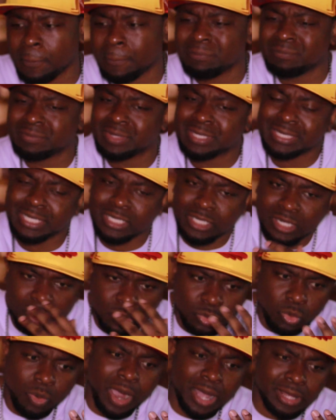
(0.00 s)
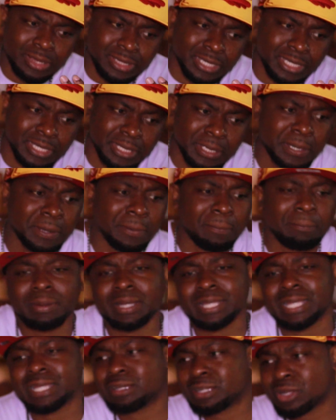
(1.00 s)
They're good quality, but it
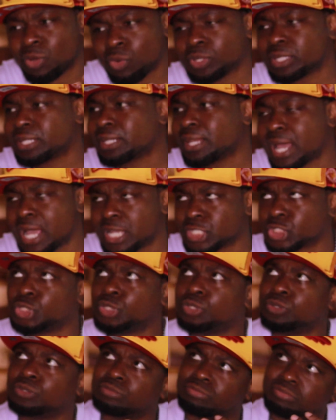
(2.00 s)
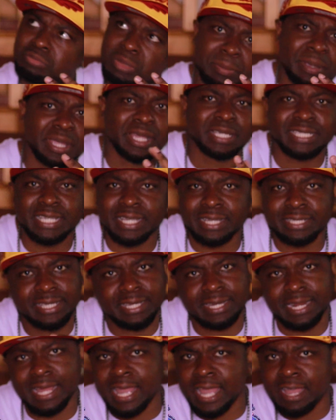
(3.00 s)
only lasts you maybe a year and a
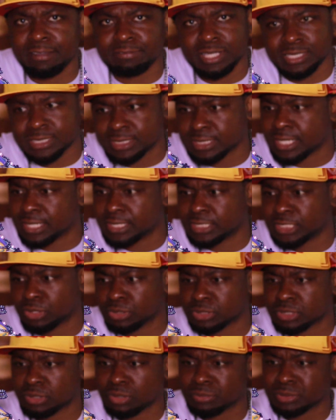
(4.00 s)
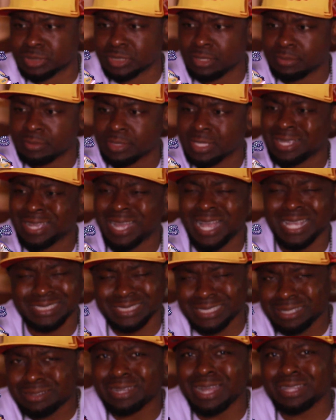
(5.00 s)
half. That's it. You understand what I'm saying? I still
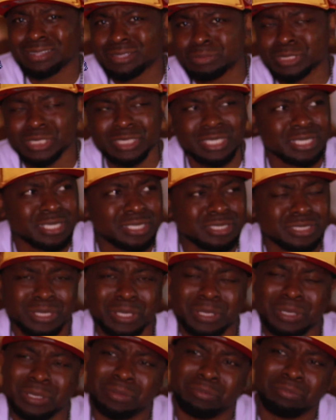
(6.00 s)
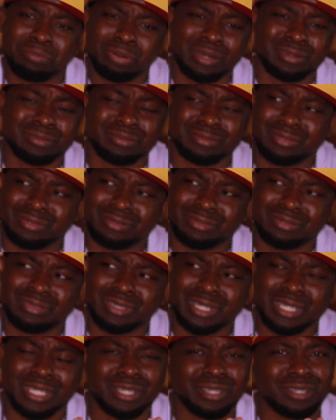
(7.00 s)
got them sneakers, but
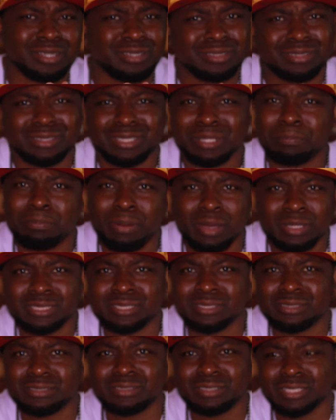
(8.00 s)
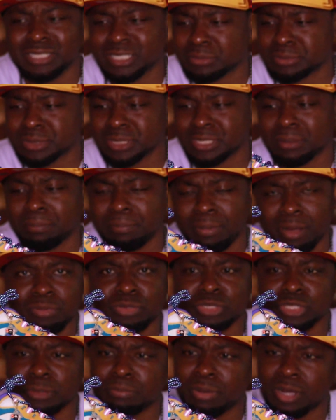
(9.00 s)
they're busted. You know what I'm saying? The bubbles are
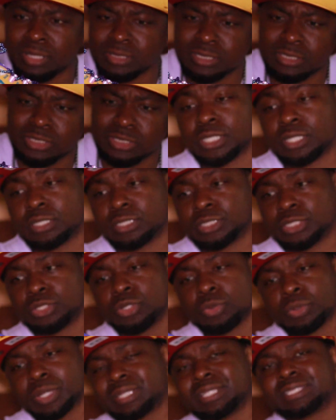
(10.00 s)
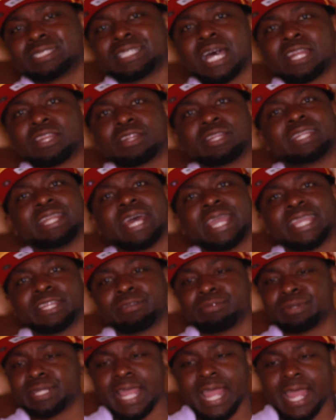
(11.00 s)
busted. So know the design of the Nike
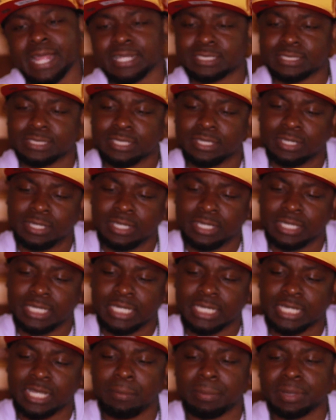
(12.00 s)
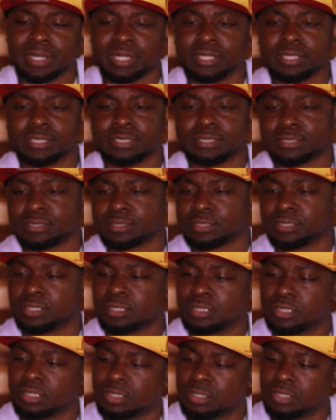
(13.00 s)
Reacts, they come in this
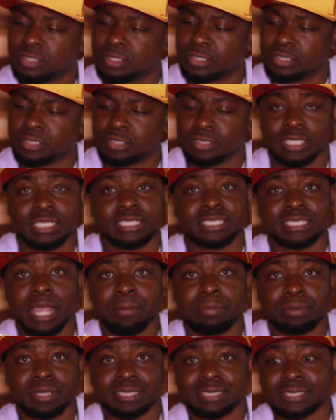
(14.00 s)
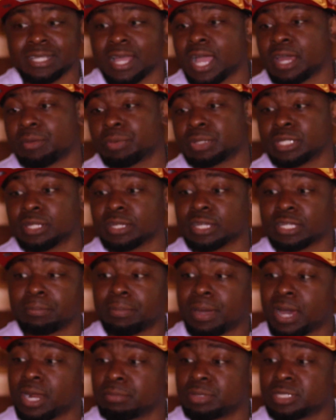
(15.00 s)
type of design. When you look at the bottom
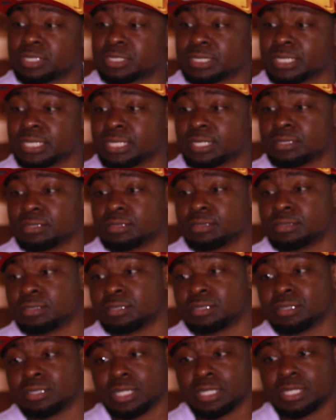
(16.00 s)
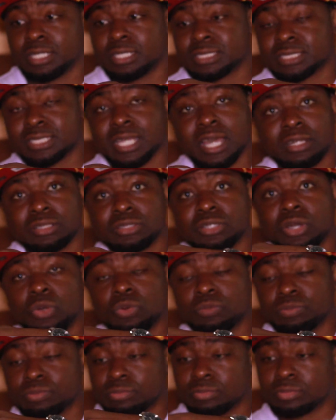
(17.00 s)
of the sneaker, it's kind of dope.
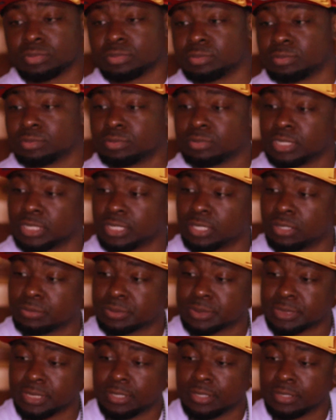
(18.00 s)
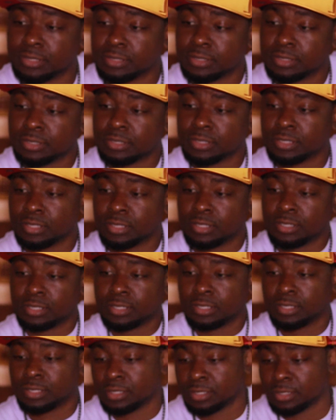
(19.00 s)
You know what I'm saying?
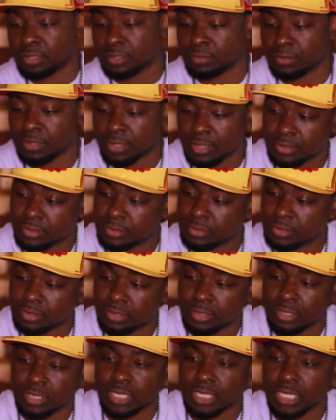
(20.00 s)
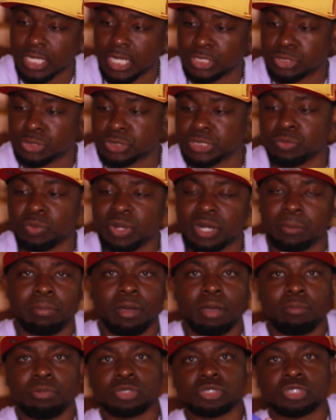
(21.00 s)
All right, and you see where the
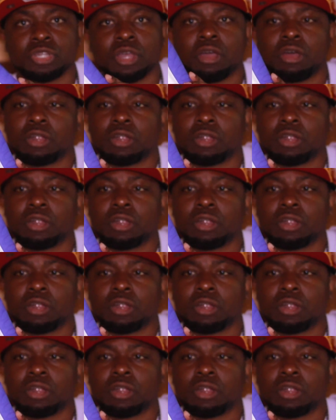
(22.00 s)
bubbles are.